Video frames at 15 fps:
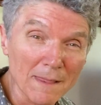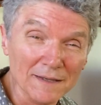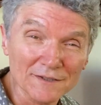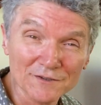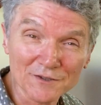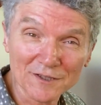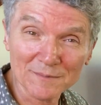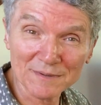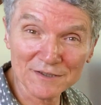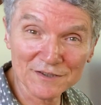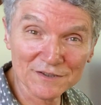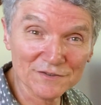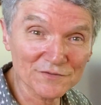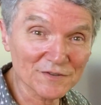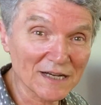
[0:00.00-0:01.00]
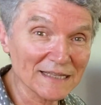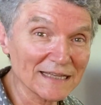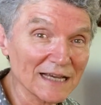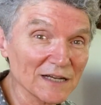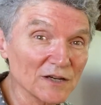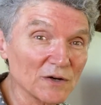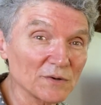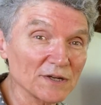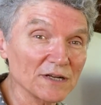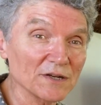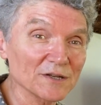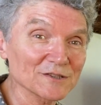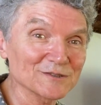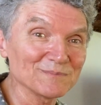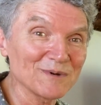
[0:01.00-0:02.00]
It's got to be just right, that Goldilocks